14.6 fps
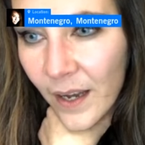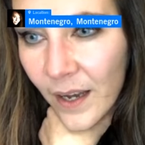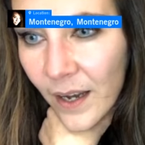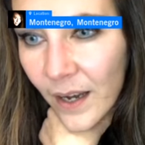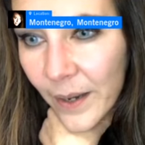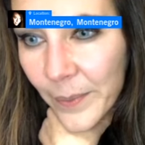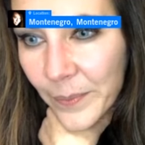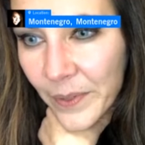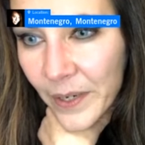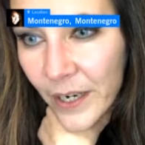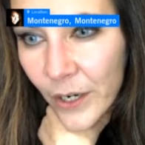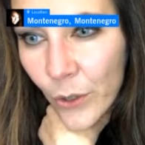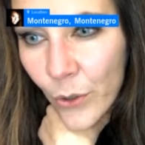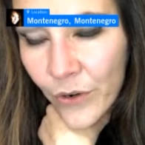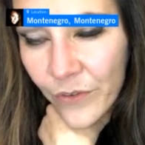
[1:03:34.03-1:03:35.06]

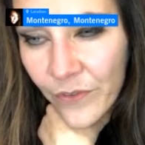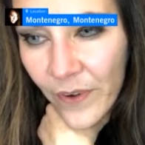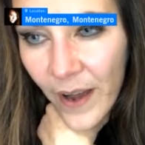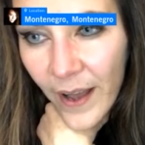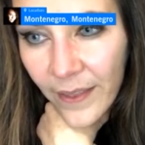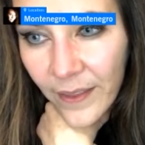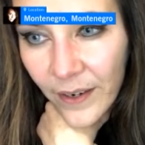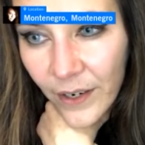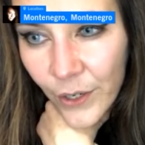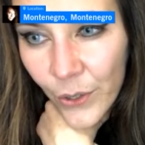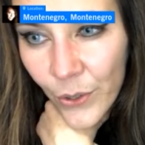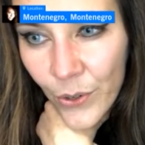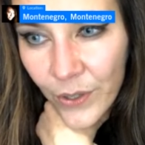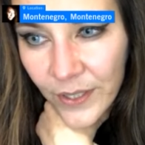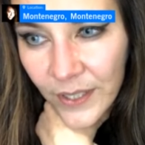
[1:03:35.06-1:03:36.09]
her own father,
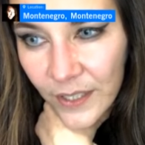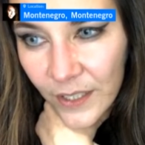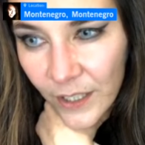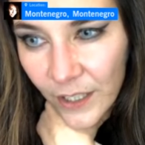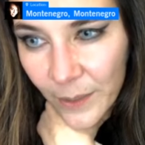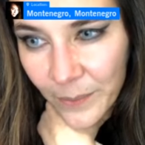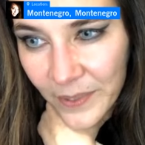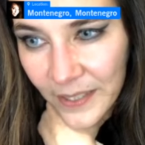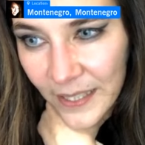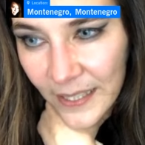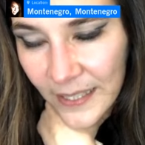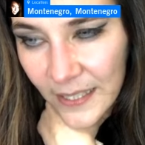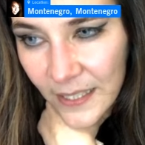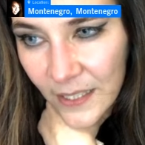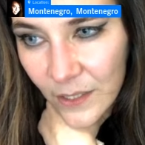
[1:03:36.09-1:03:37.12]
her own
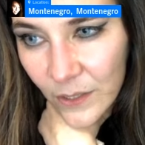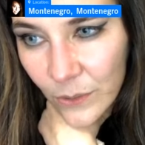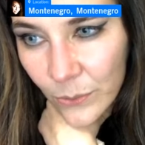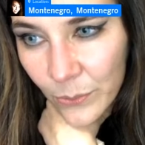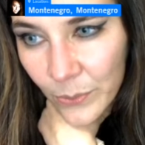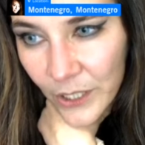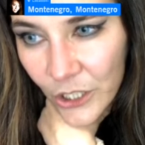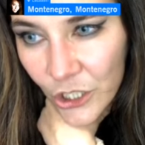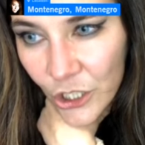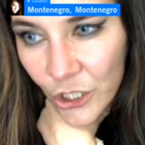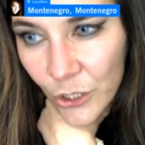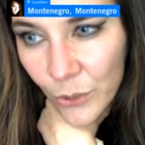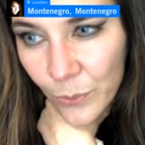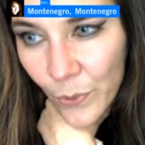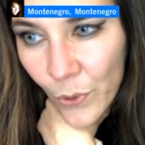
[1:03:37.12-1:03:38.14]
circumstances, which
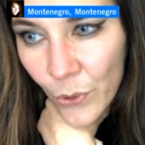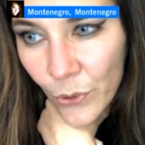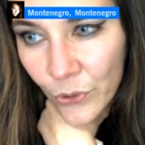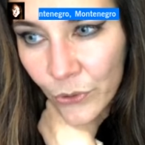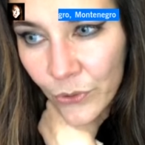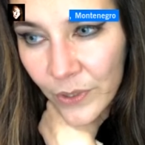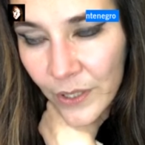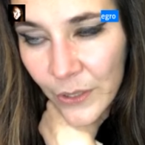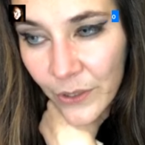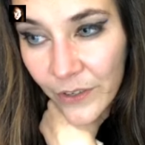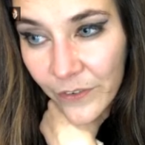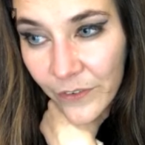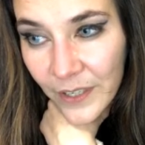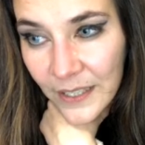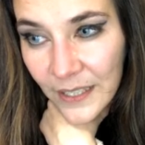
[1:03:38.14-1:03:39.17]
spoke to the
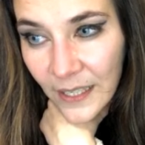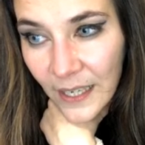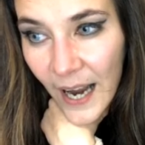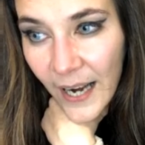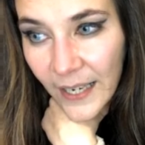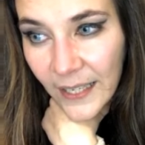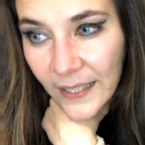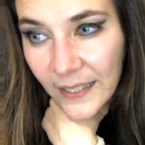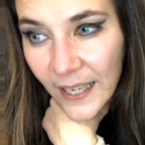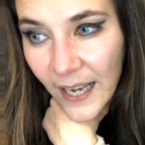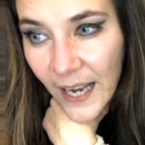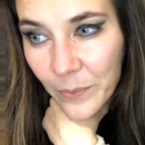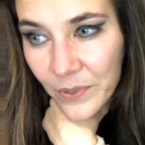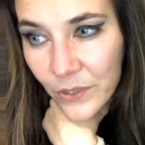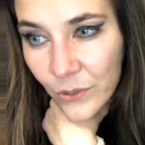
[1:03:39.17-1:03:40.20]
universal
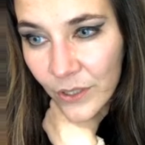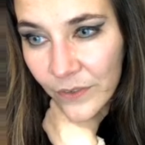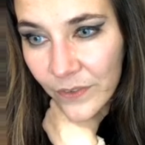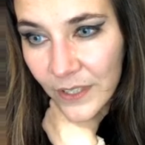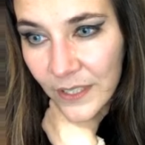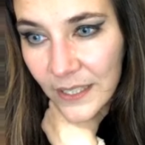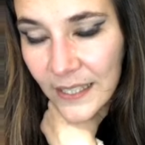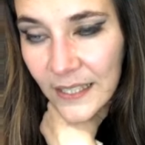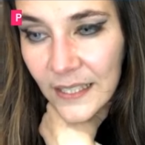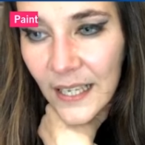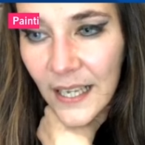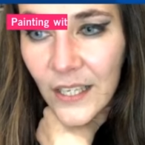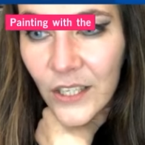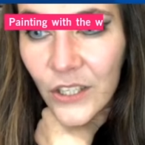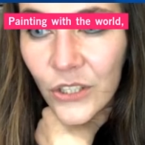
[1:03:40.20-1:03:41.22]
archetypes, universal
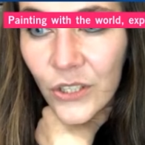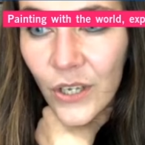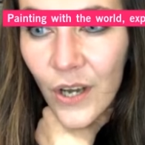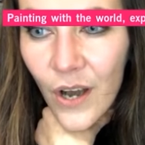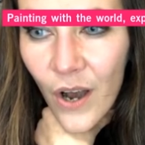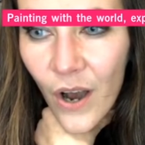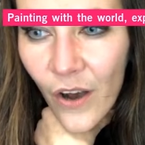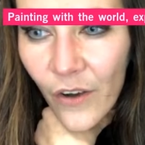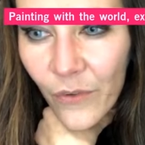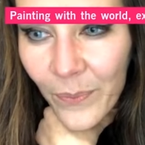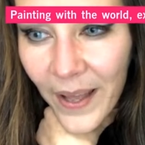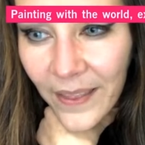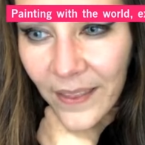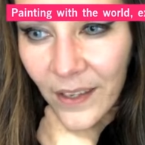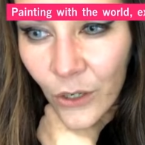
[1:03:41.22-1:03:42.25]
sense of
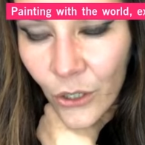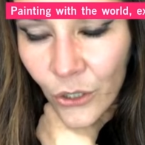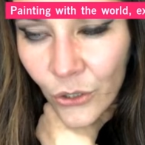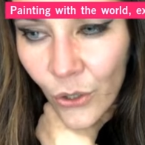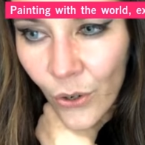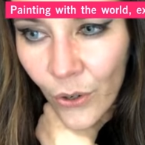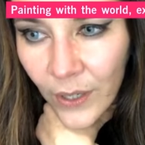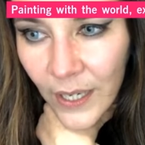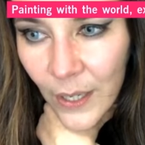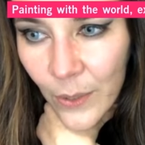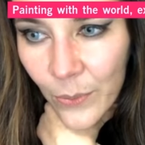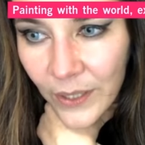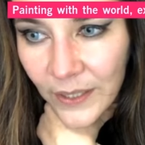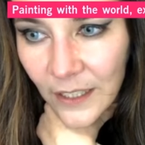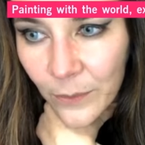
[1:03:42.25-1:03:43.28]
mother, not only
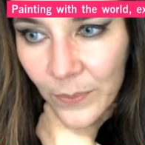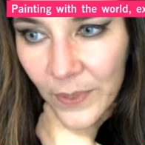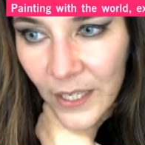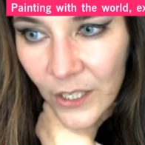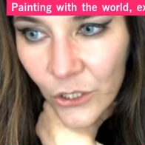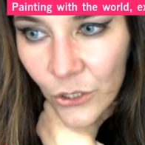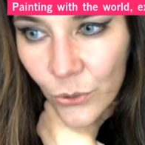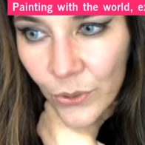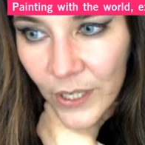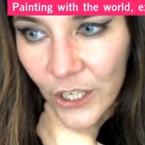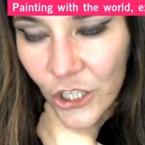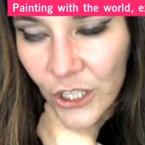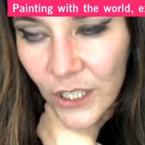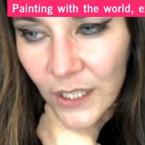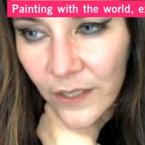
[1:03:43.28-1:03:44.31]
what it means to
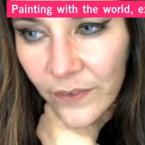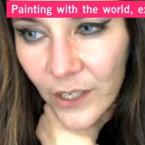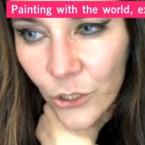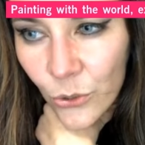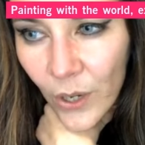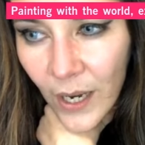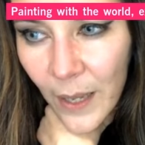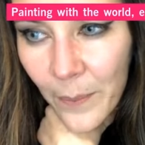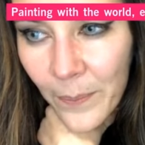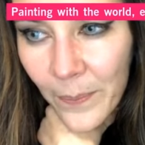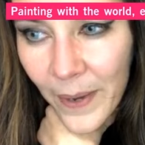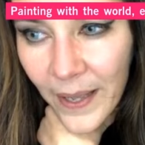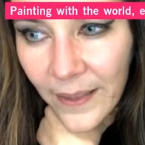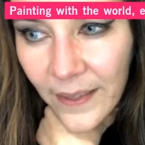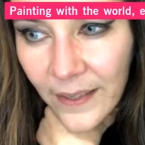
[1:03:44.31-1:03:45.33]
each individual, a
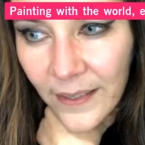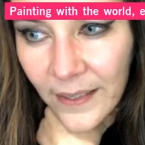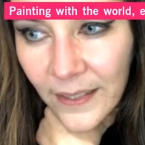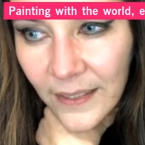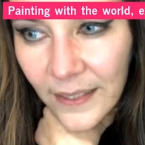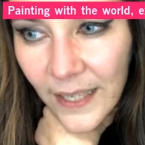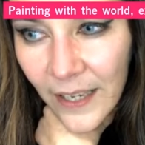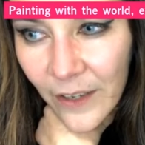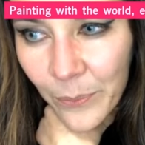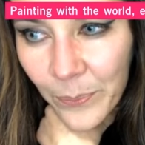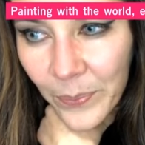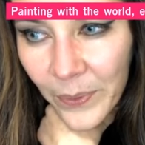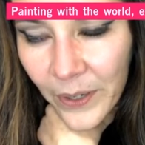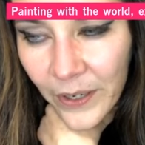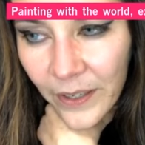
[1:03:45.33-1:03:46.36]
mother that
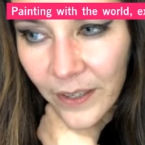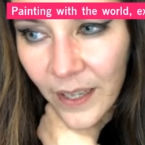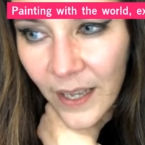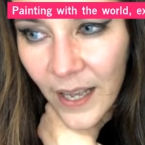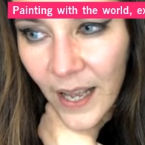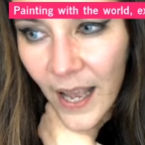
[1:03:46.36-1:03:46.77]
gave birth